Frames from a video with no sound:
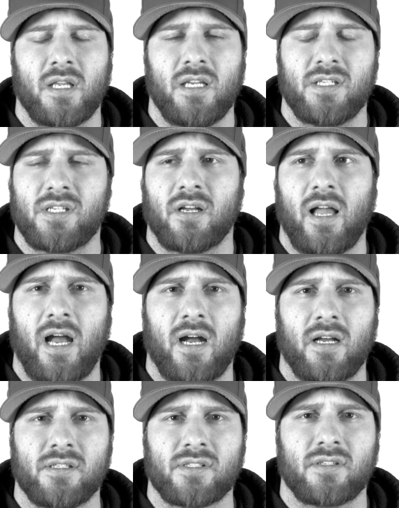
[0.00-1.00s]
He still
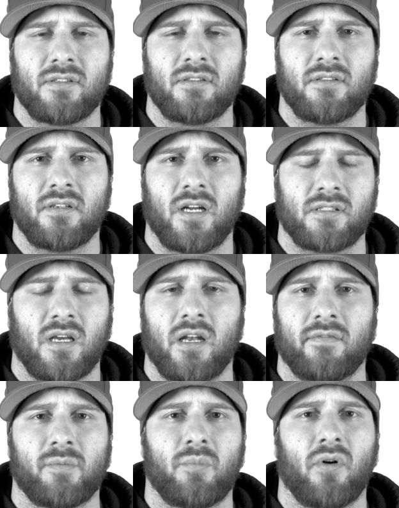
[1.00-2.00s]
has a
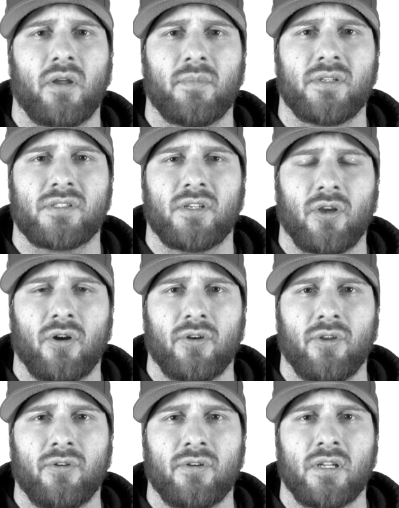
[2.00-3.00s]
ton of appointments to go
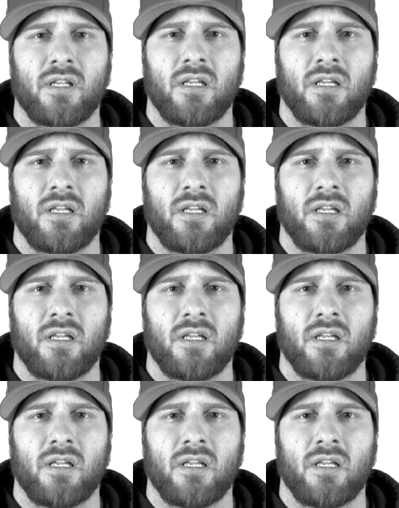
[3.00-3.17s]
to.